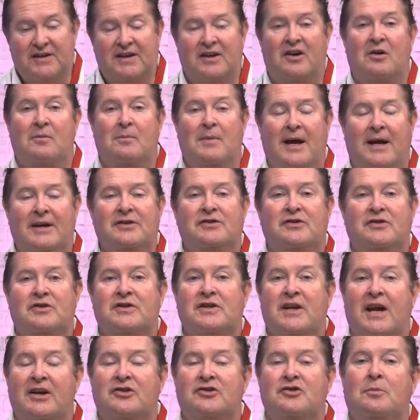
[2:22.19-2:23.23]
in our master
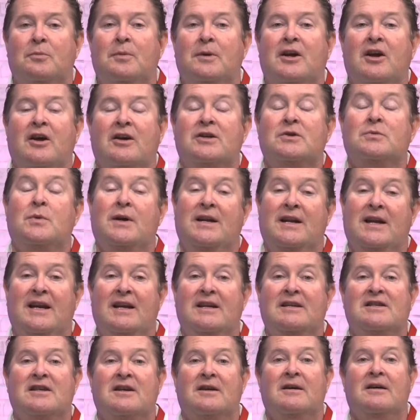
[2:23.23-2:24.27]
schedule, because we
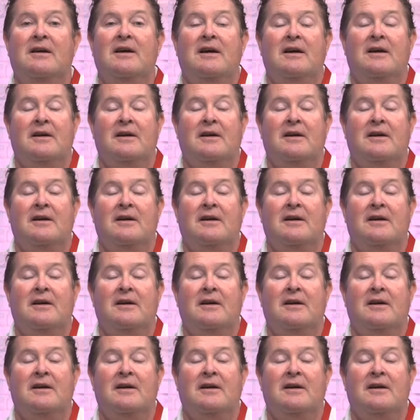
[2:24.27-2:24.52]
need to